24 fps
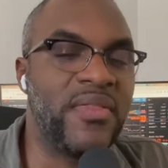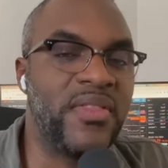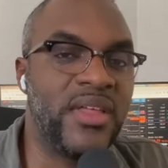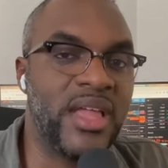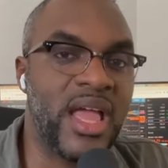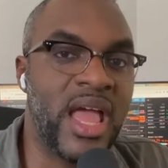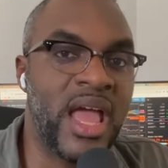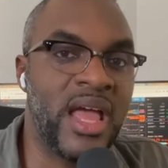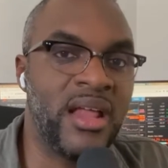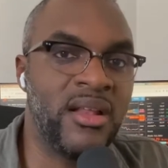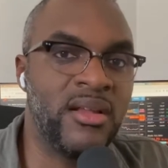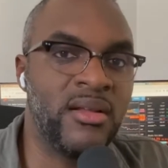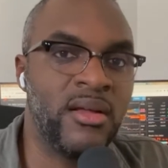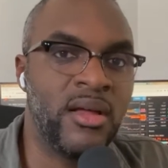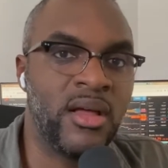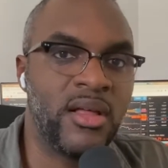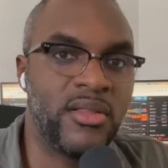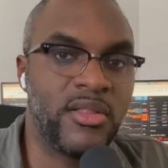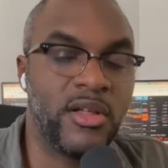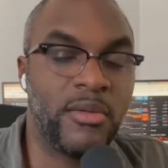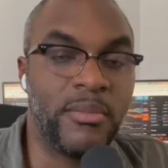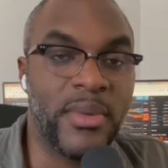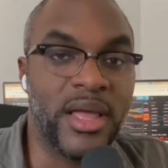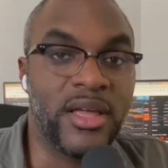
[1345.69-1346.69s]
At the end,
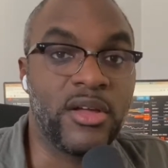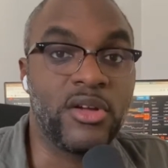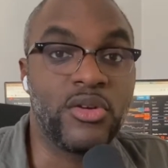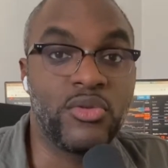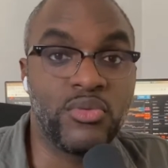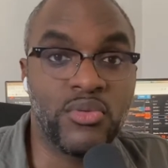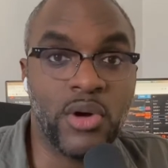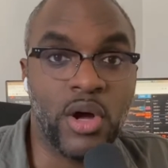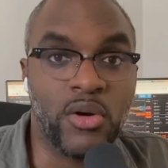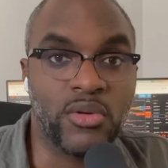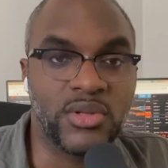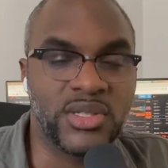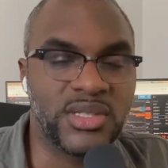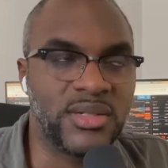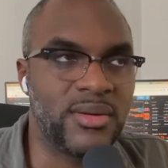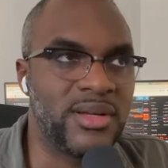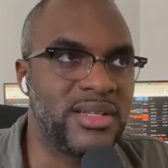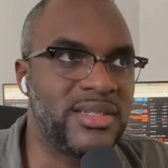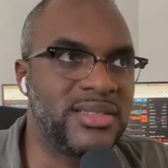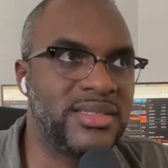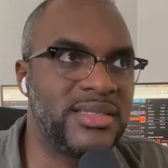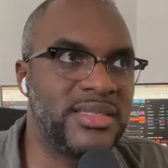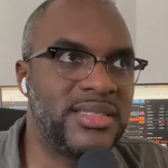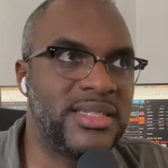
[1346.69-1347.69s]
they'll make gross
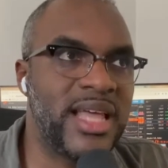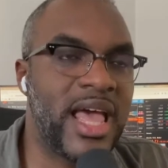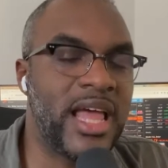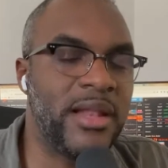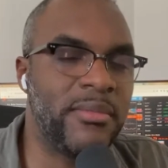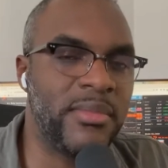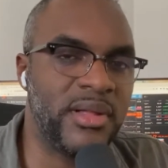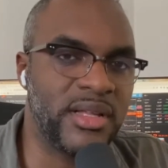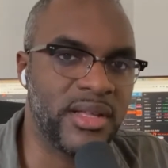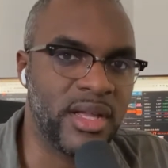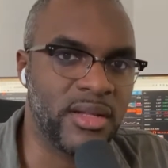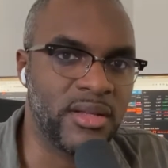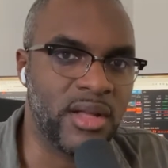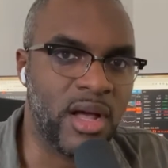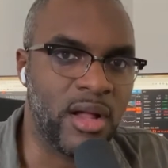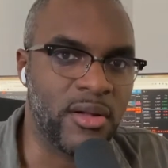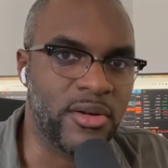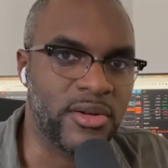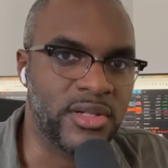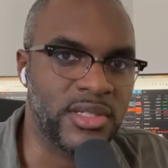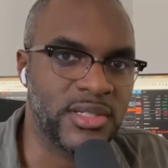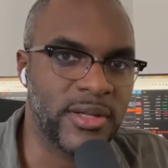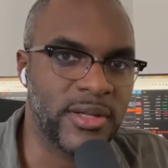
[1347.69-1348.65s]
$10 million.